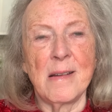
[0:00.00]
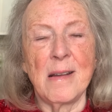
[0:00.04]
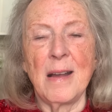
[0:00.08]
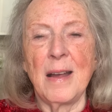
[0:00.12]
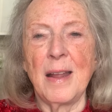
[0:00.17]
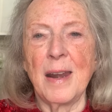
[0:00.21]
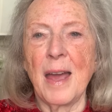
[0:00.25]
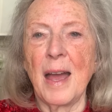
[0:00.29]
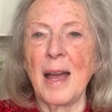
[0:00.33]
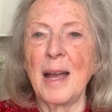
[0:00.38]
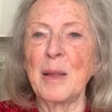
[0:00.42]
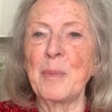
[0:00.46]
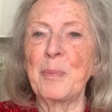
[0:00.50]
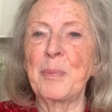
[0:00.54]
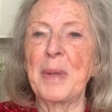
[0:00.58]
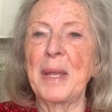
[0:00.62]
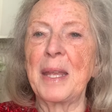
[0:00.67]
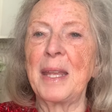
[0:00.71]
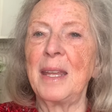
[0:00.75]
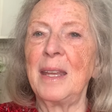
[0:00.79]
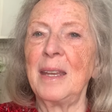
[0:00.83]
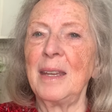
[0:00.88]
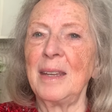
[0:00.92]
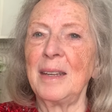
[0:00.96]
And I'll
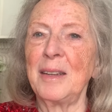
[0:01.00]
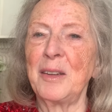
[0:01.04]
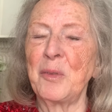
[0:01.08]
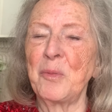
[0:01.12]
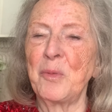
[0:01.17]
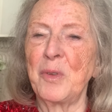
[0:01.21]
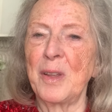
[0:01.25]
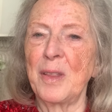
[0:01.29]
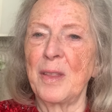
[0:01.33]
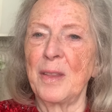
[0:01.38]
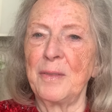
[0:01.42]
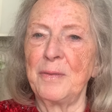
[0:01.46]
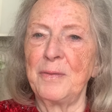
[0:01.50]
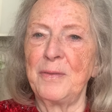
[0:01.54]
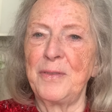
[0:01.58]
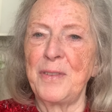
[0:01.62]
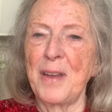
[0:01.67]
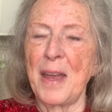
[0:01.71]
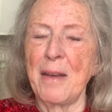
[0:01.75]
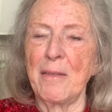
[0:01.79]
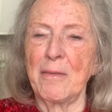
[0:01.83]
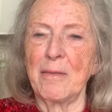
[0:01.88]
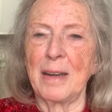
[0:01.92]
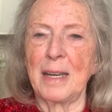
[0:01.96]
begin with a
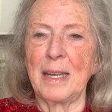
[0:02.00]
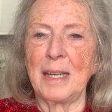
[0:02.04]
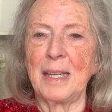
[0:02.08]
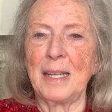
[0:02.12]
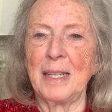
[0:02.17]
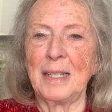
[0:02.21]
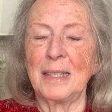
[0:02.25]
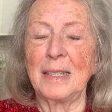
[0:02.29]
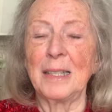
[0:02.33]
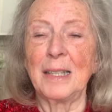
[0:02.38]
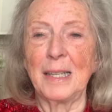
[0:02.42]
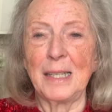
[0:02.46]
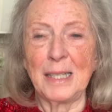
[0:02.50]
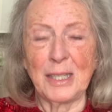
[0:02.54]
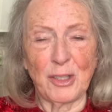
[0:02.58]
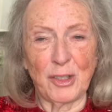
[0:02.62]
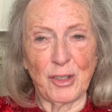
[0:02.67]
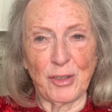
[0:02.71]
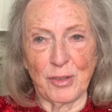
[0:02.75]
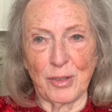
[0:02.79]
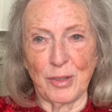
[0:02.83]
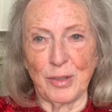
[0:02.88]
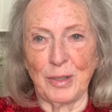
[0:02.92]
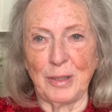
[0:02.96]
very
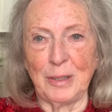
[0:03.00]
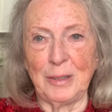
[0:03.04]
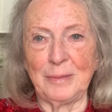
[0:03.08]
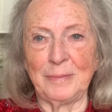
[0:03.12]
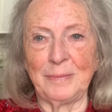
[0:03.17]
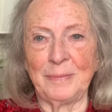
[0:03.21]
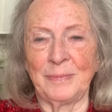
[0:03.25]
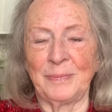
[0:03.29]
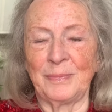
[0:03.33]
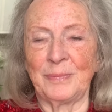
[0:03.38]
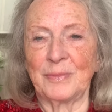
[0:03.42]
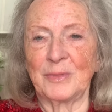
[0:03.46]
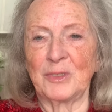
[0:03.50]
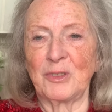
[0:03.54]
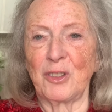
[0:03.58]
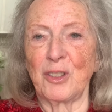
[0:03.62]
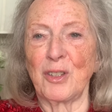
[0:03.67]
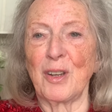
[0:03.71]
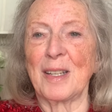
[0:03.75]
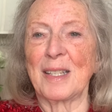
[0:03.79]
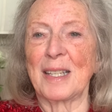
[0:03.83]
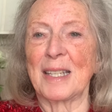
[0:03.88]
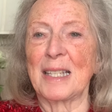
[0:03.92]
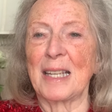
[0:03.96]
literal
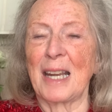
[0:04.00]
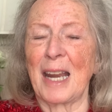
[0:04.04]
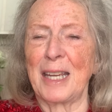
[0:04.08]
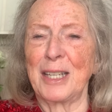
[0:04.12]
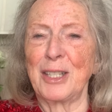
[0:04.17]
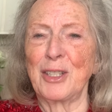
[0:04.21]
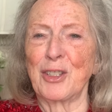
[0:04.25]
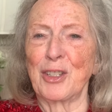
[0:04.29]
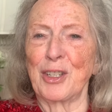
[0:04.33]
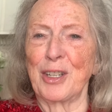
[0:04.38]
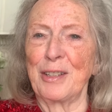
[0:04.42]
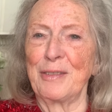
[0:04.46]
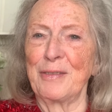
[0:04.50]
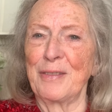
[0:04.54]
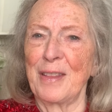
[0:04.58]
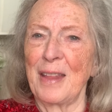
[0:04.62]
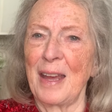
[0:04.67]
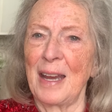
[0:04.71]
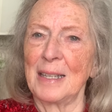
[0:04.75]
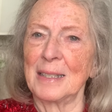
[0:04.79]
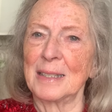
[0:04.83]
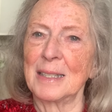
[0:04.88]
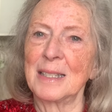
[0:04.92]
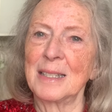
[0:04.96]
translation of
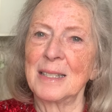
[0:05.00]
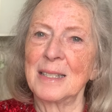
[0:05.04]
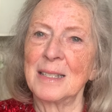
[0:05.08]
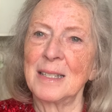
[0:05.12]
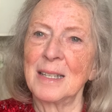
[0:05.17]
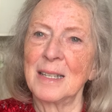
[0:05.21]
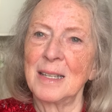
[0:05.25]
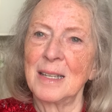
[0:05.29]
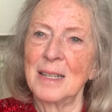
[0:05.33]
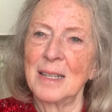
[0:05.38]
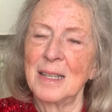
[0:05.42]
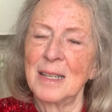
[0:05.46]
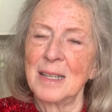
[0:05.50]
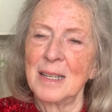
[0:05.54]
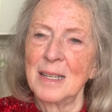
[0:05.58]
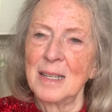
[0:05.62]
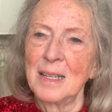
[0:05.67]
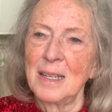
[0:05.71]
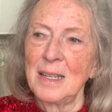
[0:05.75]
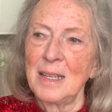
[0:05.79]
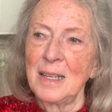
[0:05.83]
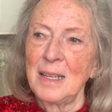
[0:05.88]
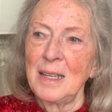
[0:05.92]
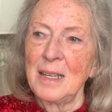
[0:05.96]
that.
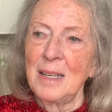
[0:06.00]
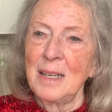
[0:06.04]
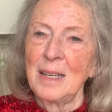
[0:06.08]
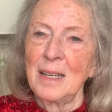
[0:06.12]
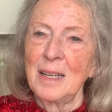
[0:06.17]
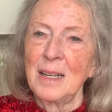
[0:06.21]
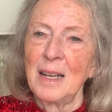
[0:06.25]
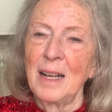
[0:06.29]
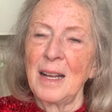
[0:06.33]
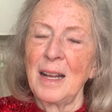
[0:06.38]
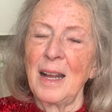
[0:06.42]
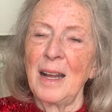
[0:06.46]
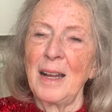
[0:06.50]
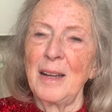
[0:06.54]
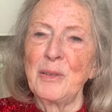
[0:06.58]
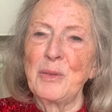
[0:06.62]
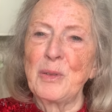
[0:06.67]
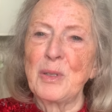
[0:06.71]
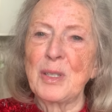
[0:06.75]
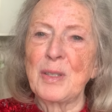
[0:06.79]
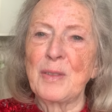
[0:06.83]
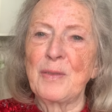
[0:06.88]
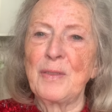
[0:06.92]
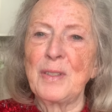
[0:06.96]
I
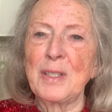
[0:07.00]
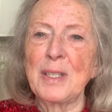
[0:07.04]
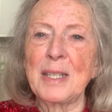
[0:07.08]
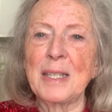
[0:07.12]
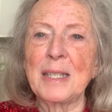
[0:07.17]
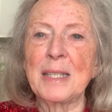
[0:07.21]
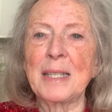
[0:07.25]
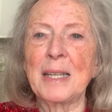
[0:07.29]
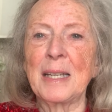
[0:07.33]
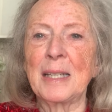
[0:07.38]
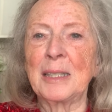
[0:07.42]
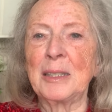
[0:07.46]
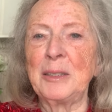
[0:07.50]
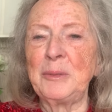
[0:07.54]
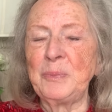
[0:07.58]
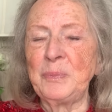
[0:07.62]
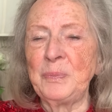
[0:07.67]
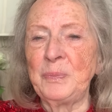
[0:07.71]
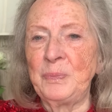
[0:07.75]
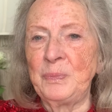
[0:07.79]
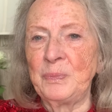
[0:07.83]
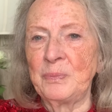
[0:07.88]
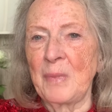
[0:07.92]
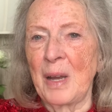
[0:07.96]
was visiting
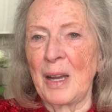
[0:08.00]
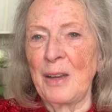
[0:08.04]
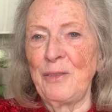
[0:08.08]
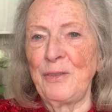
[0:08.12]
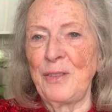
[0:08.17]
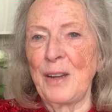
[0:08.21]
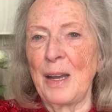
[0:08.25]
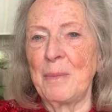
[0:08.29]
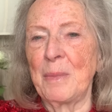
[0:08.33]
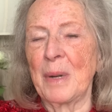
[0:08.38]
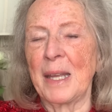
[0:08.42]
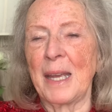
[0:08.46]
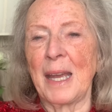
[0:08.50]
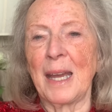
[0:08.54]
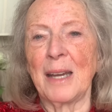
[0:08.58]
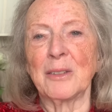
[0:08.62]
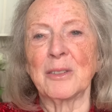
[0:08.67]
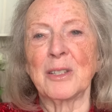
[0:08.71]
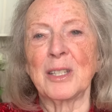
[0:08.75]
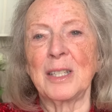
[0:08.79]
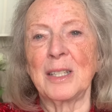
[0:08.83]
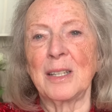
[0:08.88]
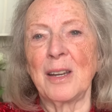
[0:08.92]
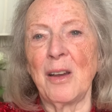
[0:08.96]
my family
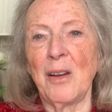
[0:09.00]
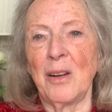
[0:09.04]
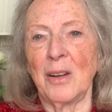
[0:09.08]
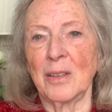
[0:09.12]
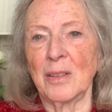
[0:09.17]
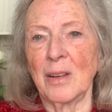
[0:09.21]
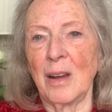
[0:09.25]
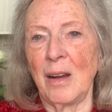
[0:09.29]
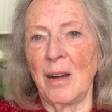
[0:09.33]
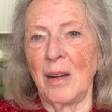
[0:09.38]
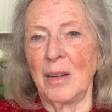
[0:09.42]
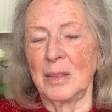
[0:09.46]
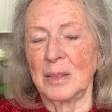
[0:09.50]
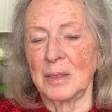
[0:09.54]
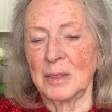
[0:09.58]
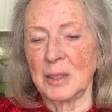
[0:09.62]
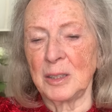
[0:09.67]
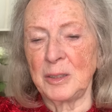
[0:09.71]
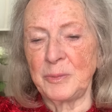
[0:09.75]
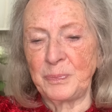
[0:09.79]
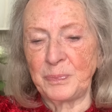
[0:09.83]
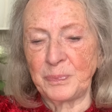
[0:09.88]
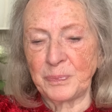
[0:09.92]
out in Hong Kong,